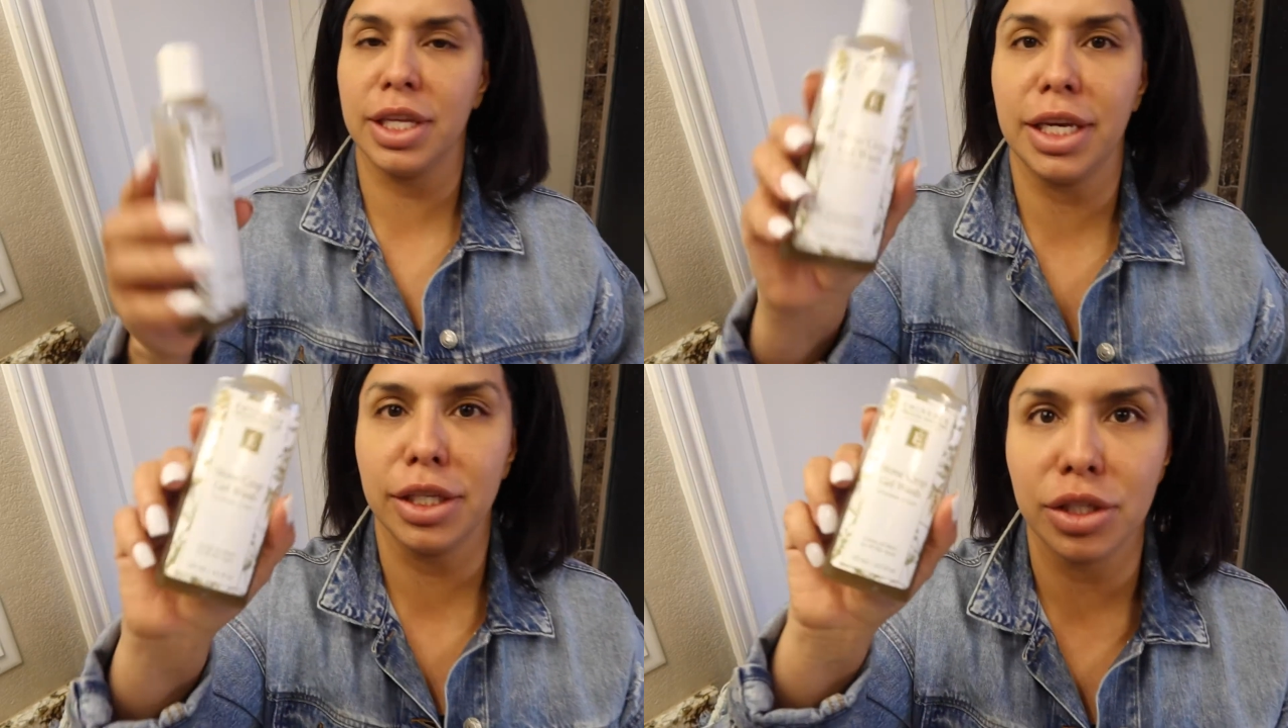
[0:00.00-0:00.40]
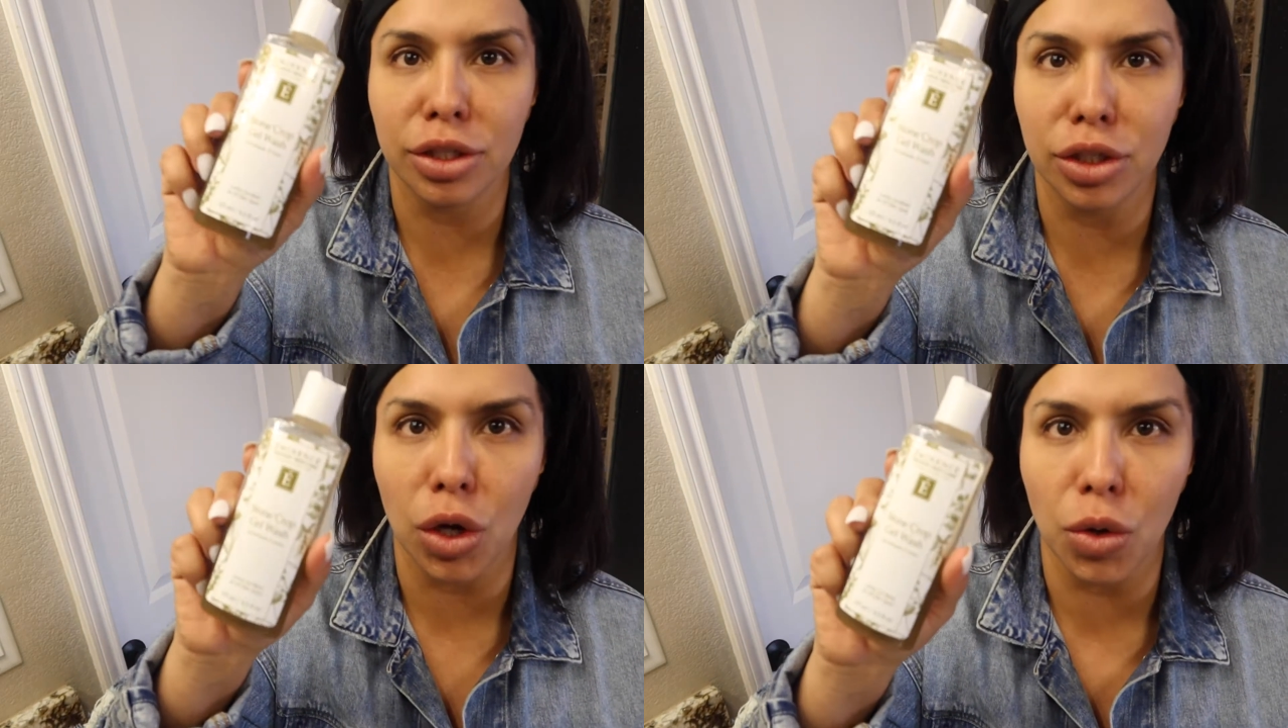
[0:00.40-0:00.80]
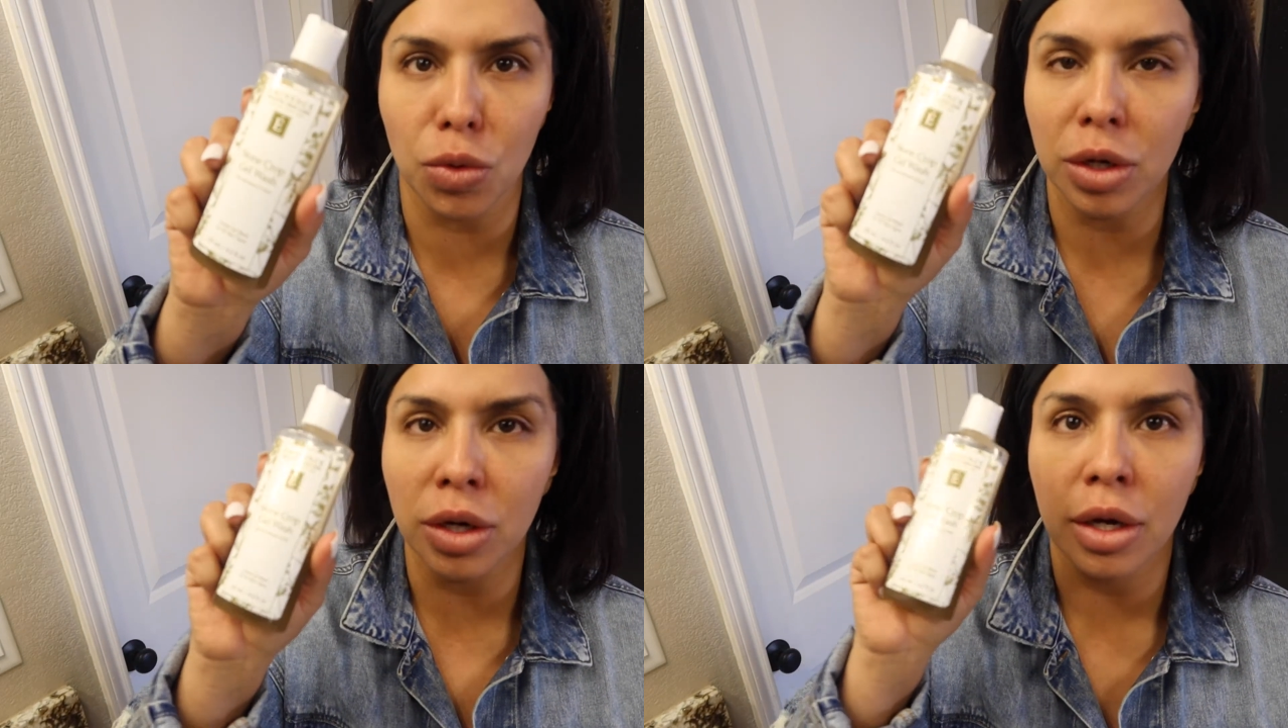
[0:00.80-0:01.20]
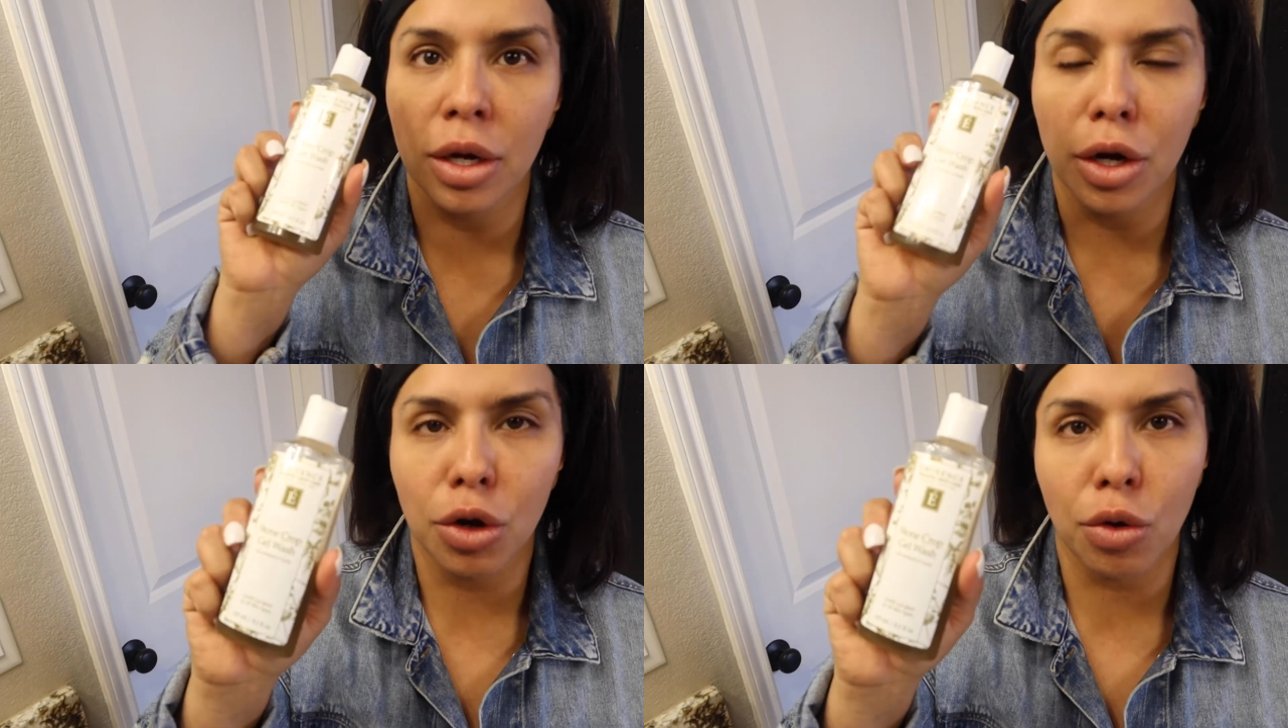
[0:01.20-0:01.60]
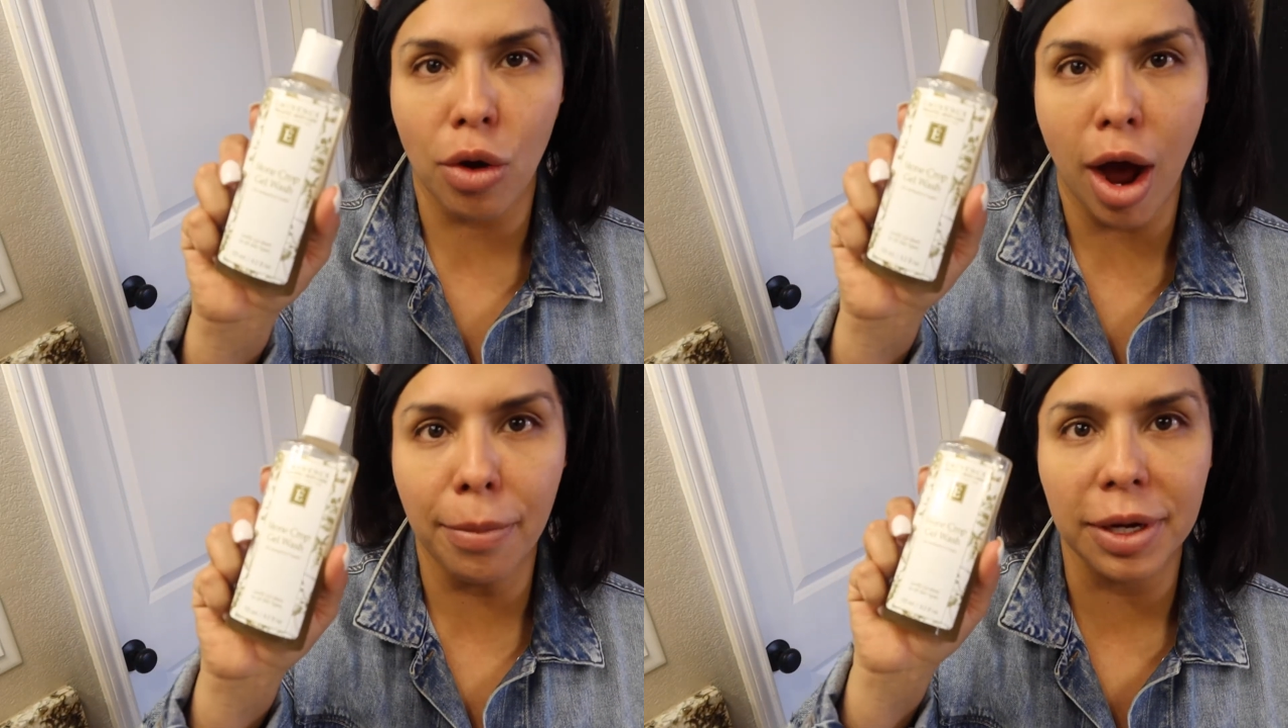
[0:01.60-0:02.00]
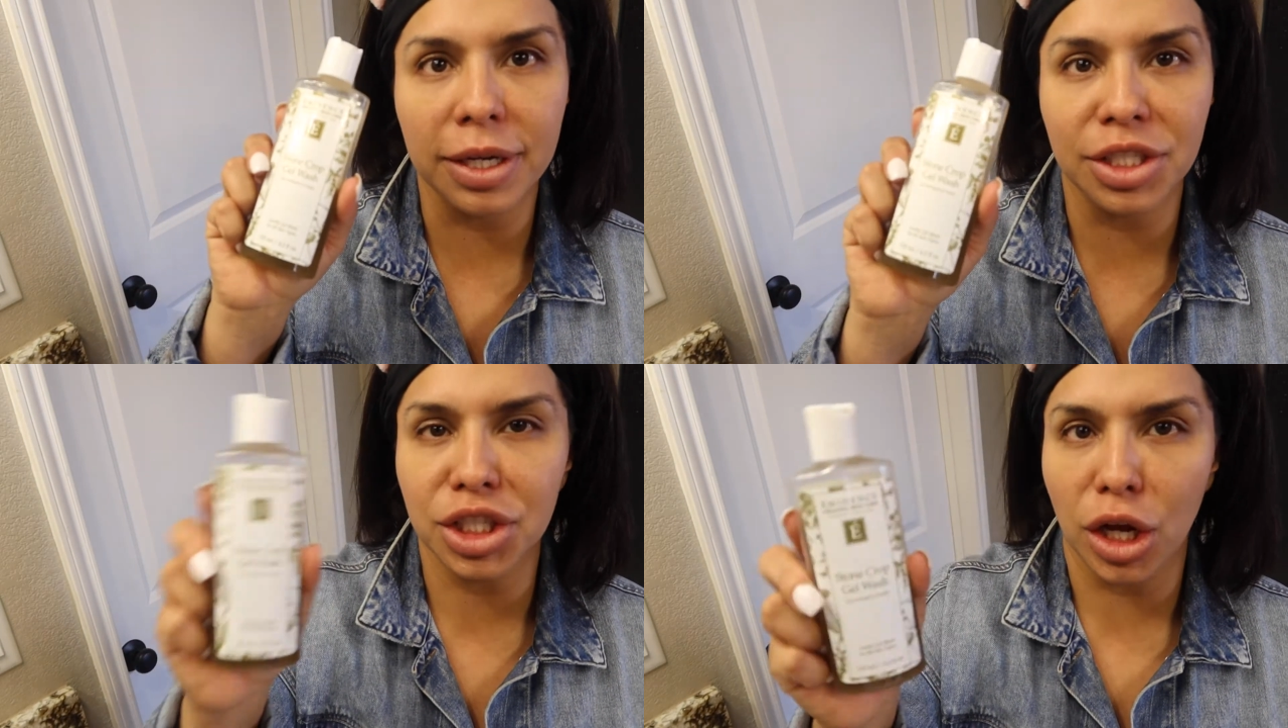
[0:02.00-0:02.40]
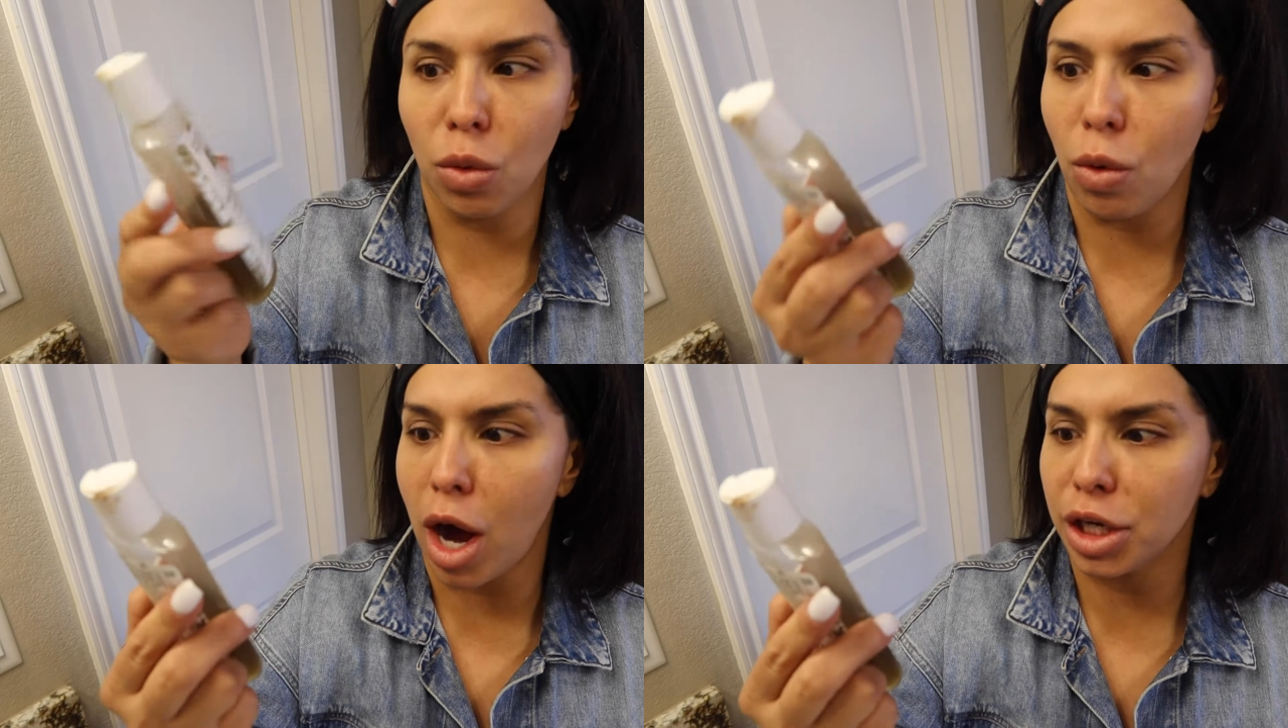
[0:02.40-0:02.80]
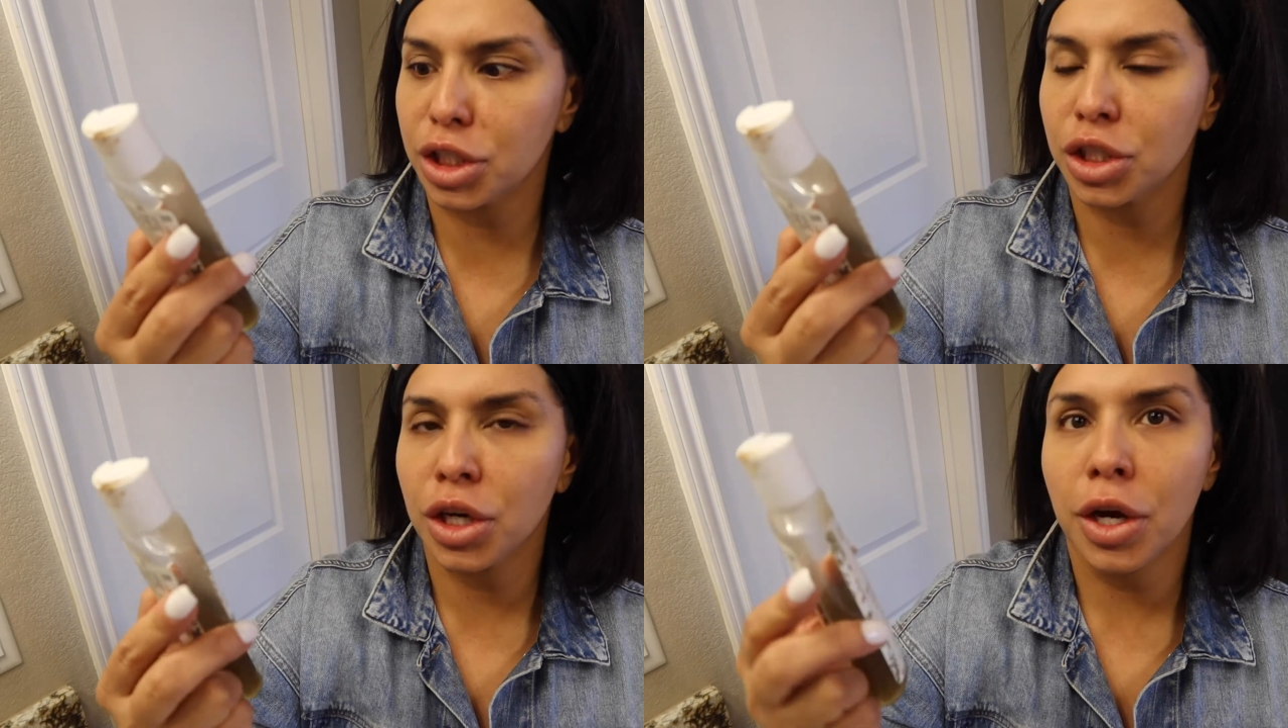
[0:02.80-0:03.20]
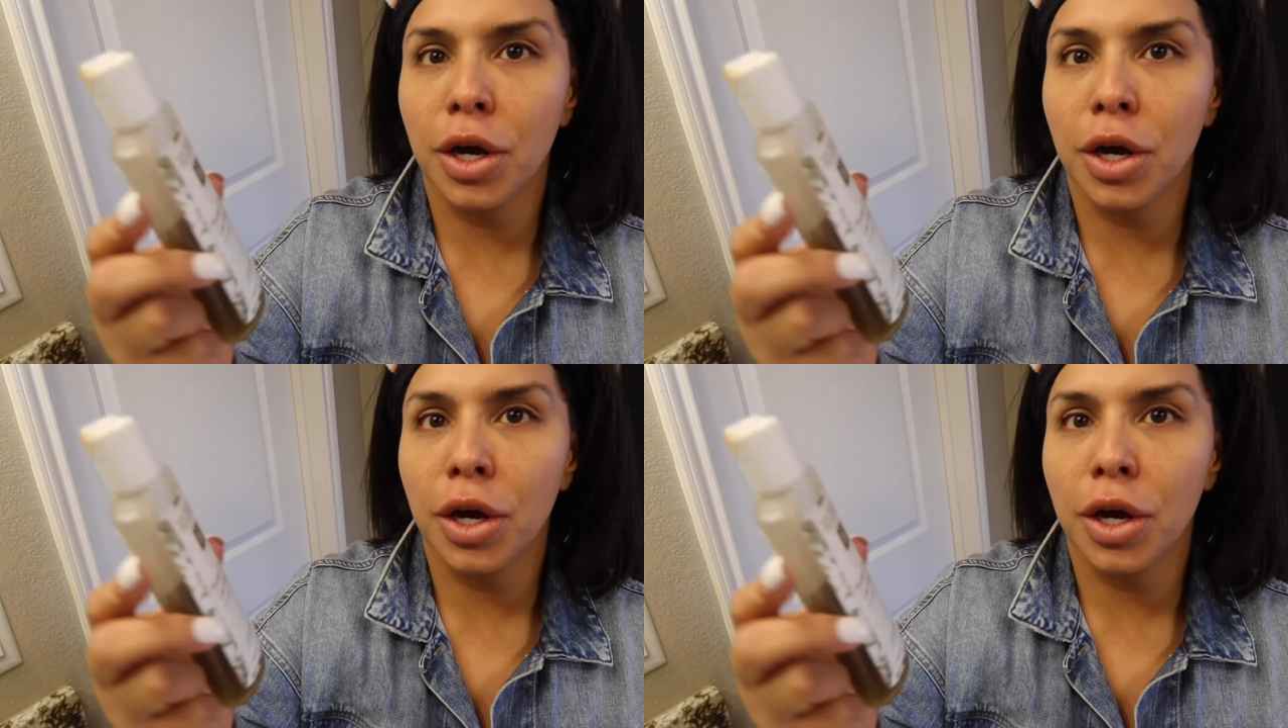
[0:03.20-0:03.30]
the Stone Crop Gel Wash